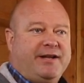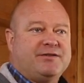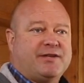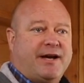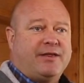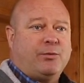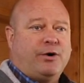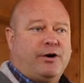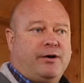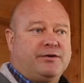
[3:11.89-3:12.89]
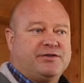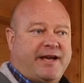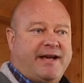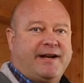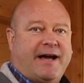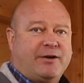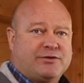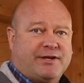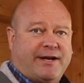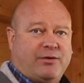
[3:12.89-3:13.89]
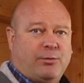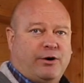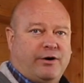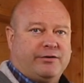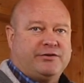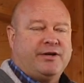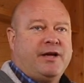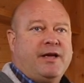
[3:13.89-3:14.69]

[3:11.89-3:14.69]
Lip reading: inside the walls and outside the walls.